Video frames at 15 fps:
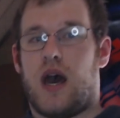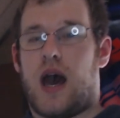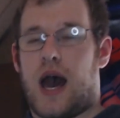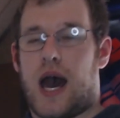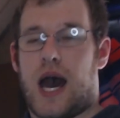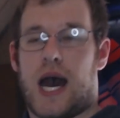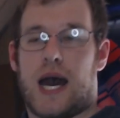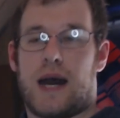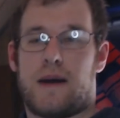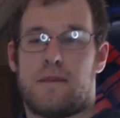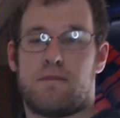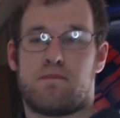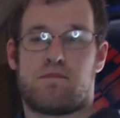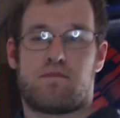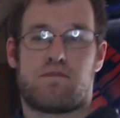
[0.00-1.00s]

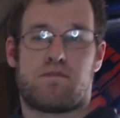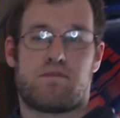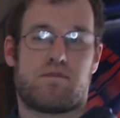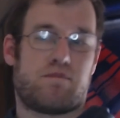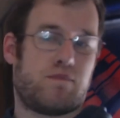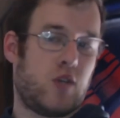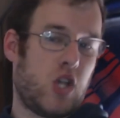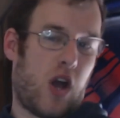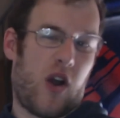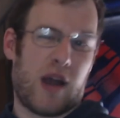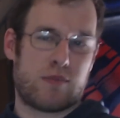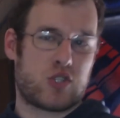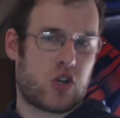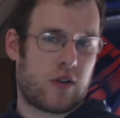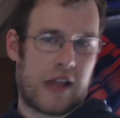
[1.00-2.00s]
I'm
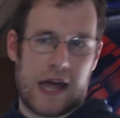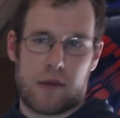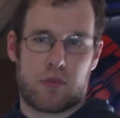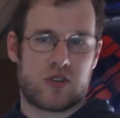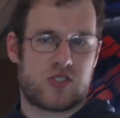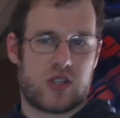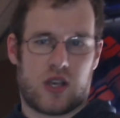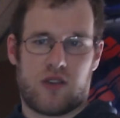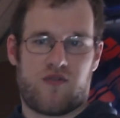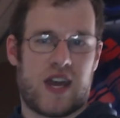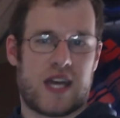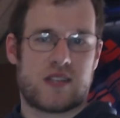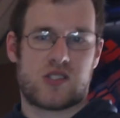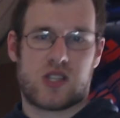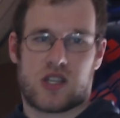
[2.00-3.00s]
sure a lot of Brazilian
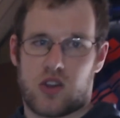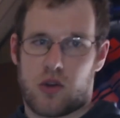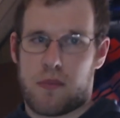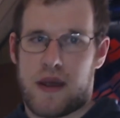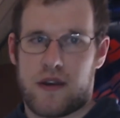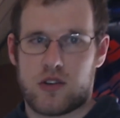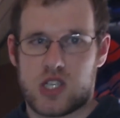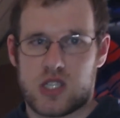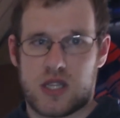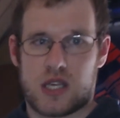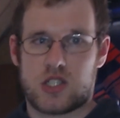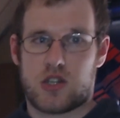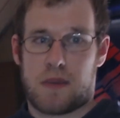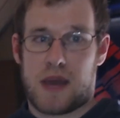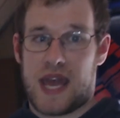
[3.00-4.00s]
fans think they're better than
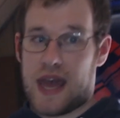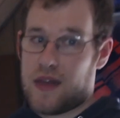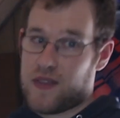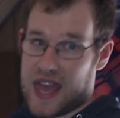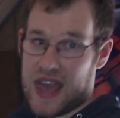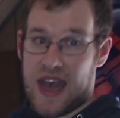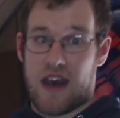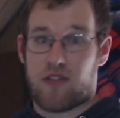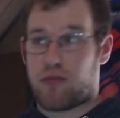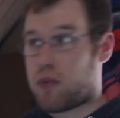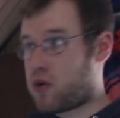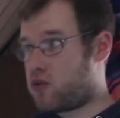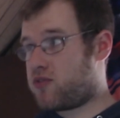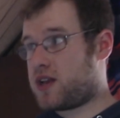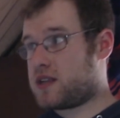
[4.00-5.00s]
Japan. They have
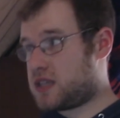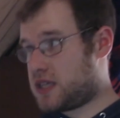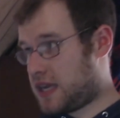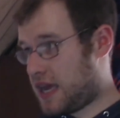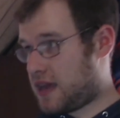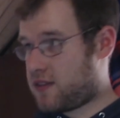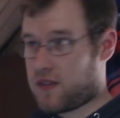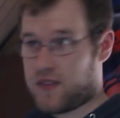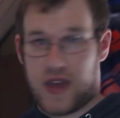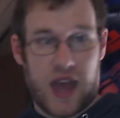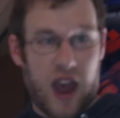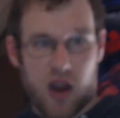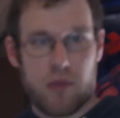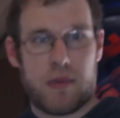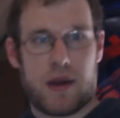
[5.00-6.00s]
proven today that they
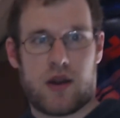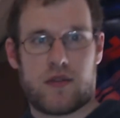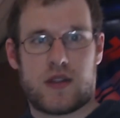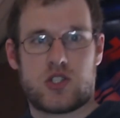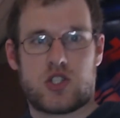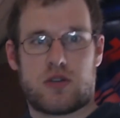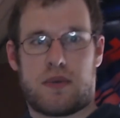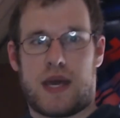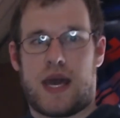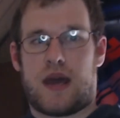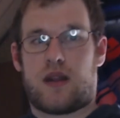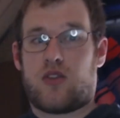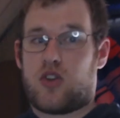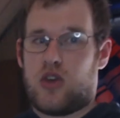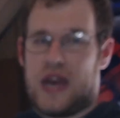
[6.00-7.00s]
are better than
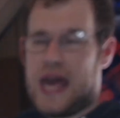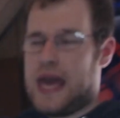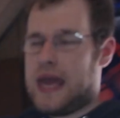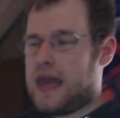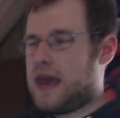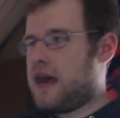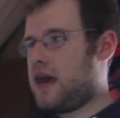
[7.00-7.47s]
Japan today.